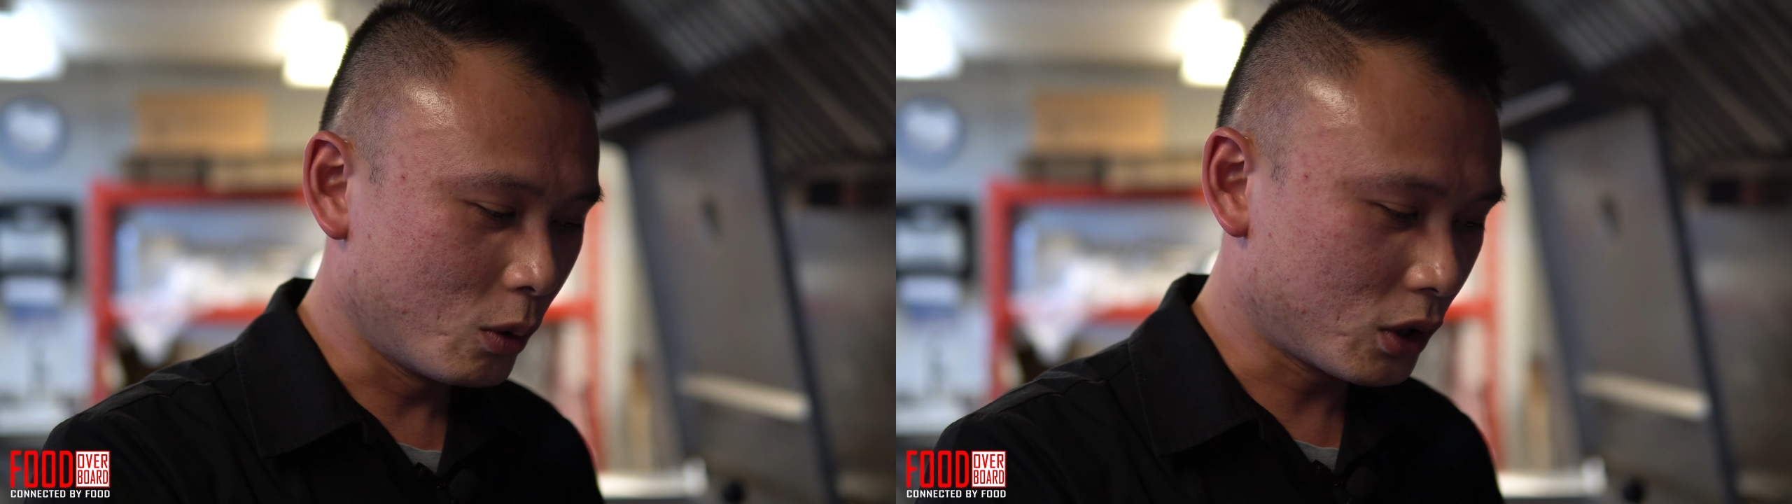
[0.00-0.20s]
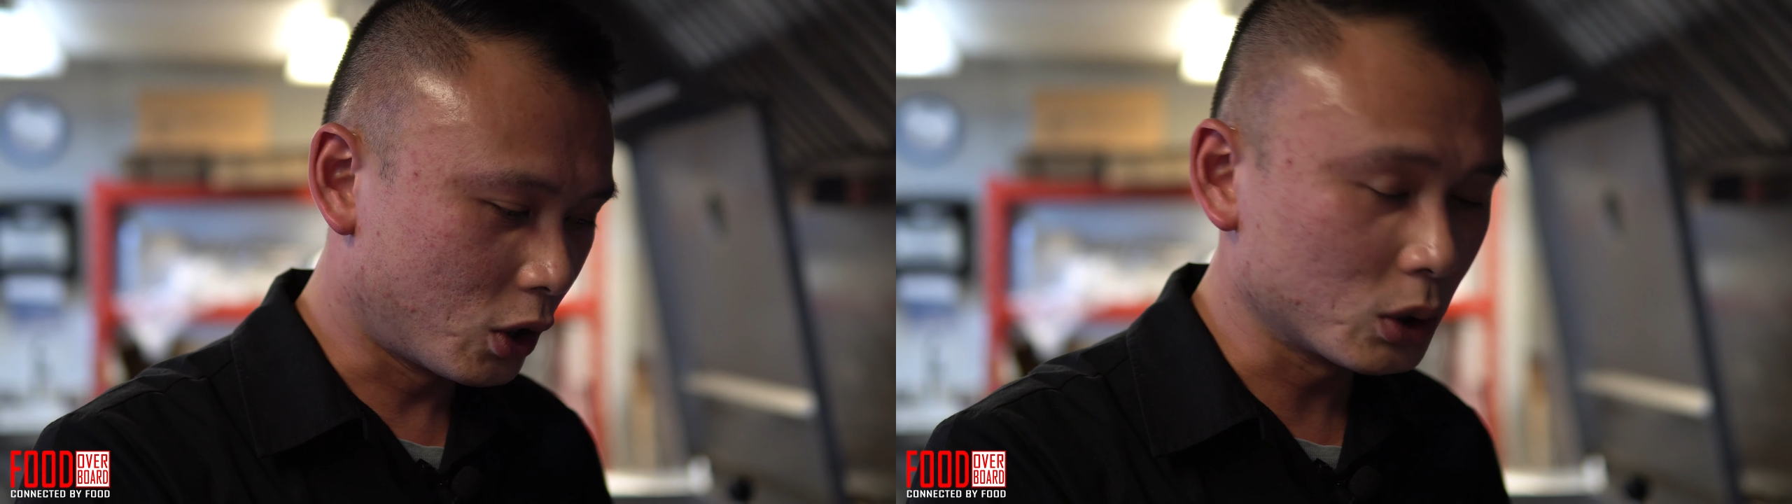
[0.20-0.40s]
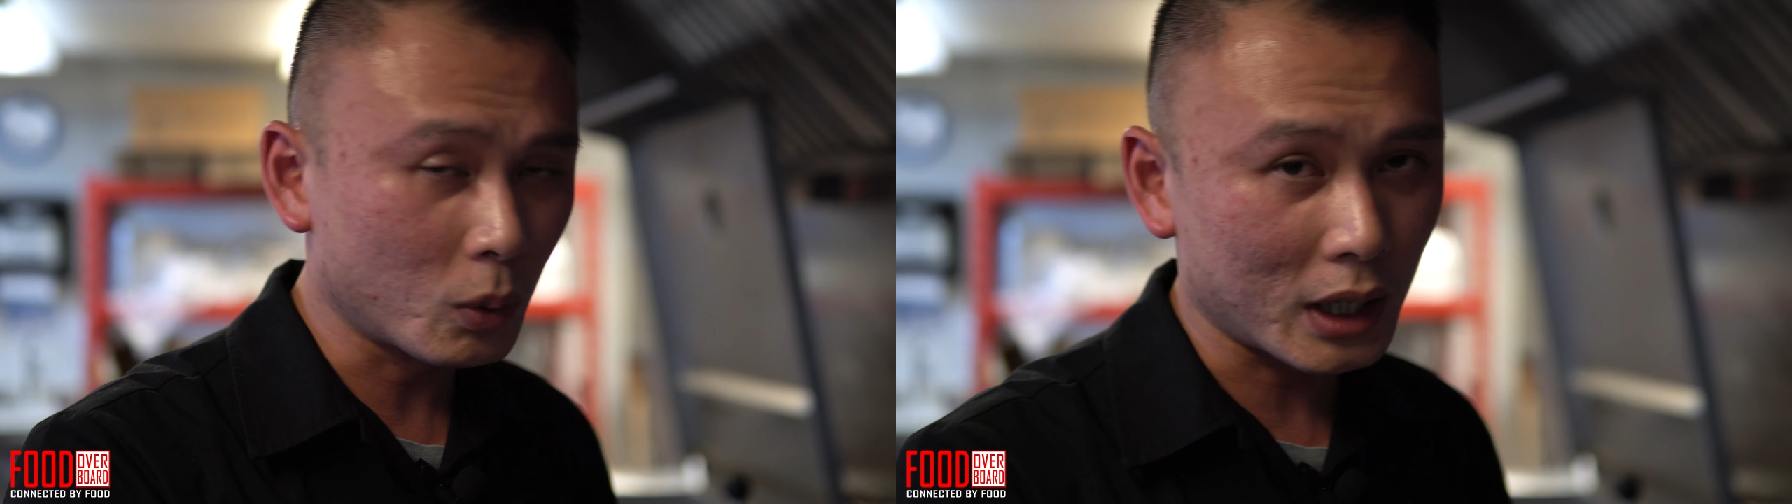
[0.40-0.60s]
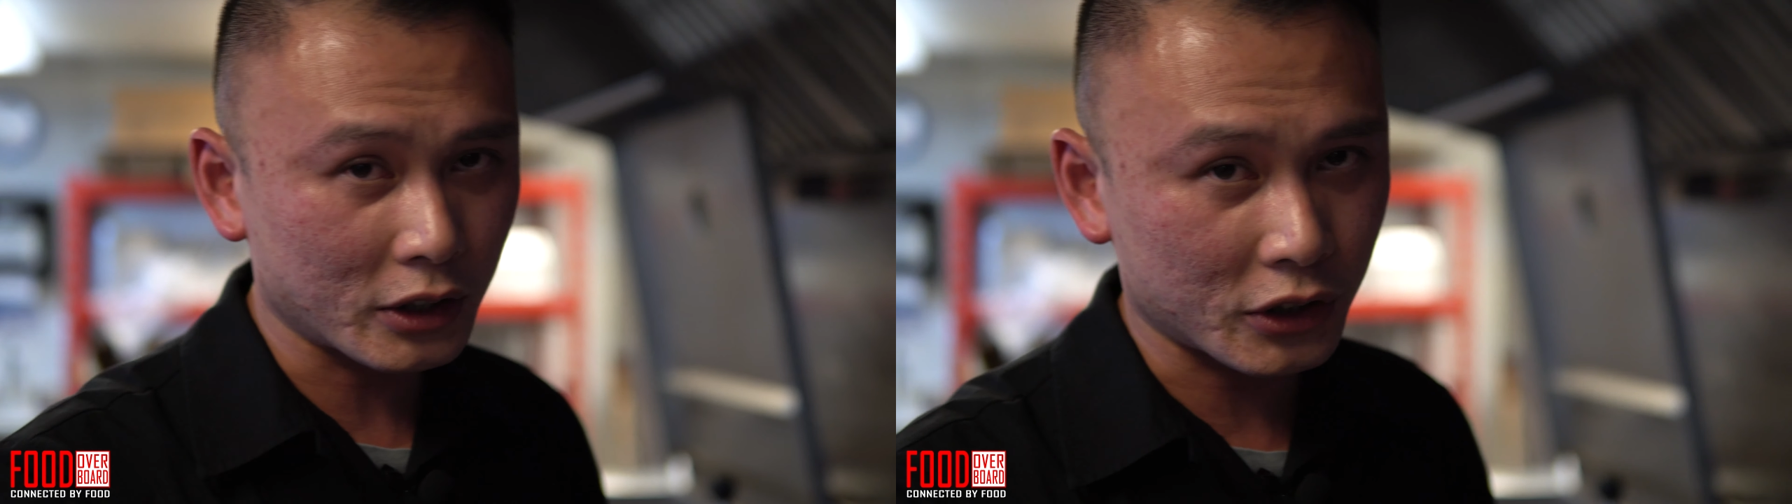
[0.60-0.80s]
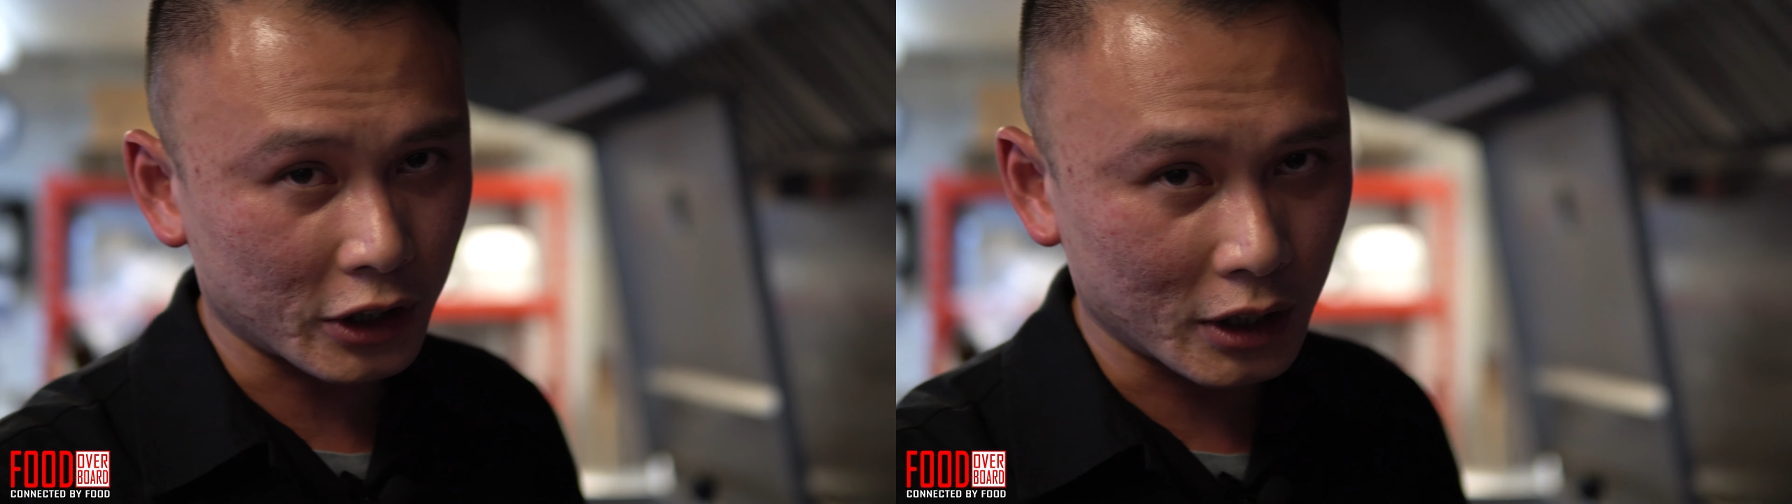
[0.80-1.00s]
Cold water
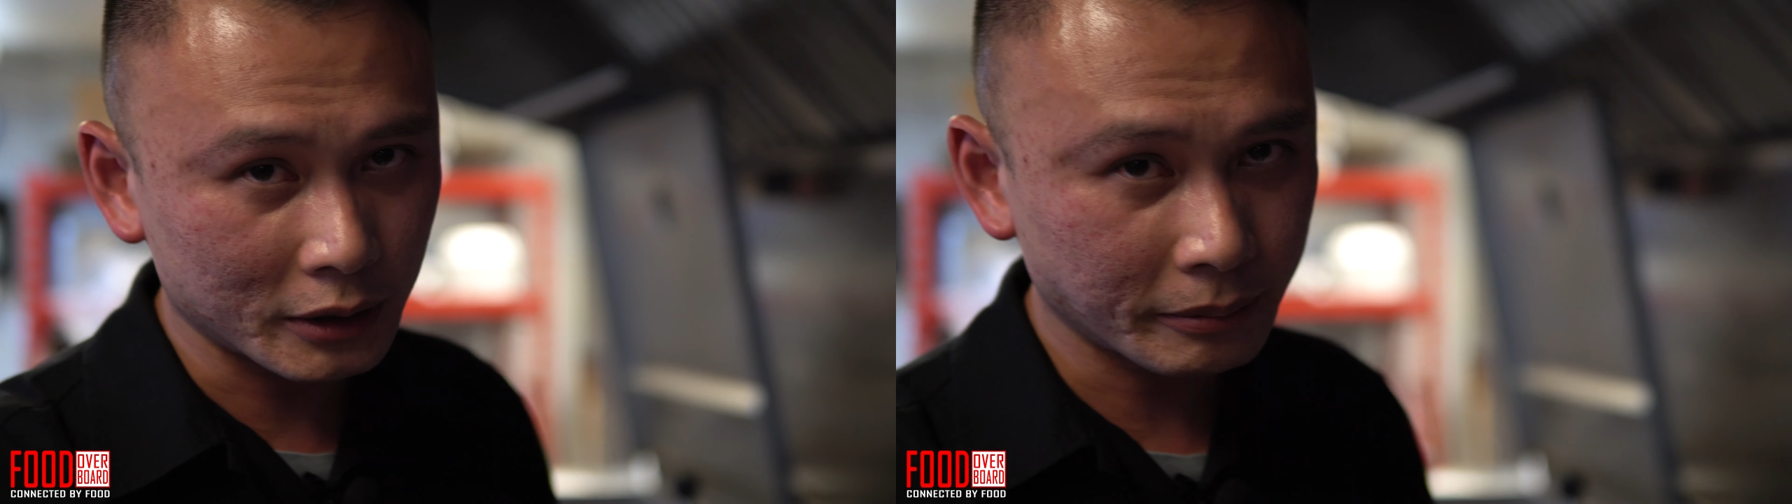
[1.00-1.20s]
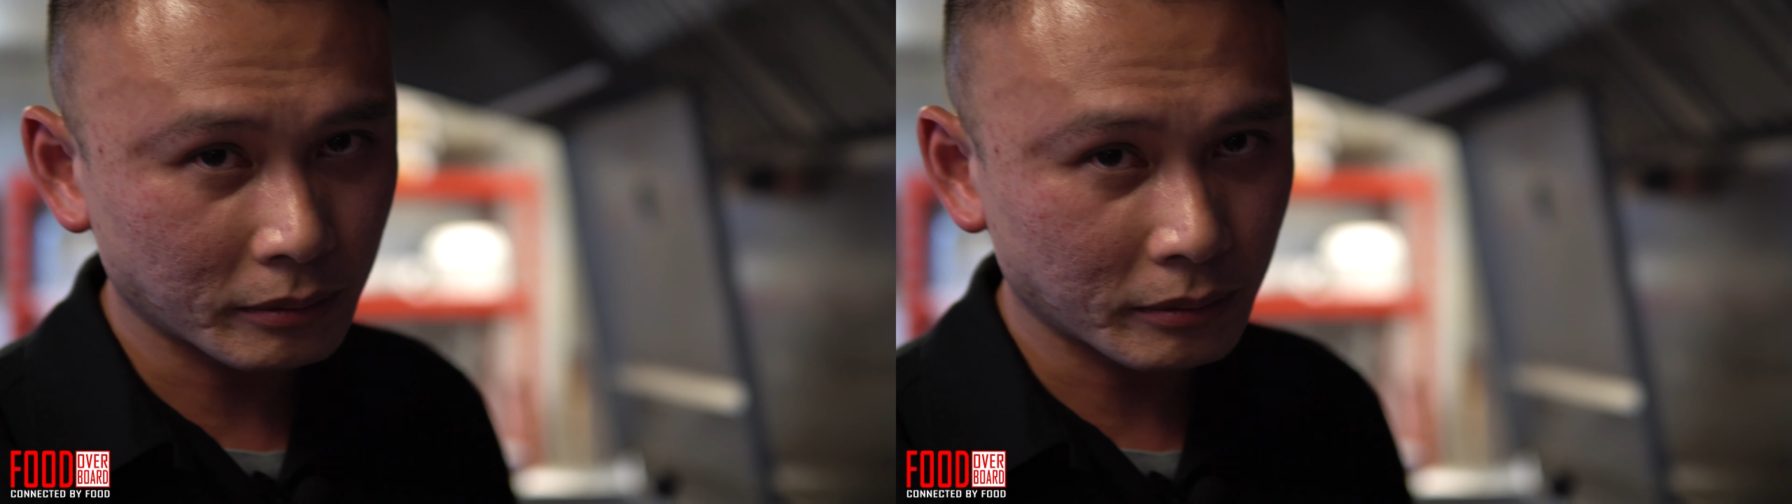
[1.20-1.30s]
still.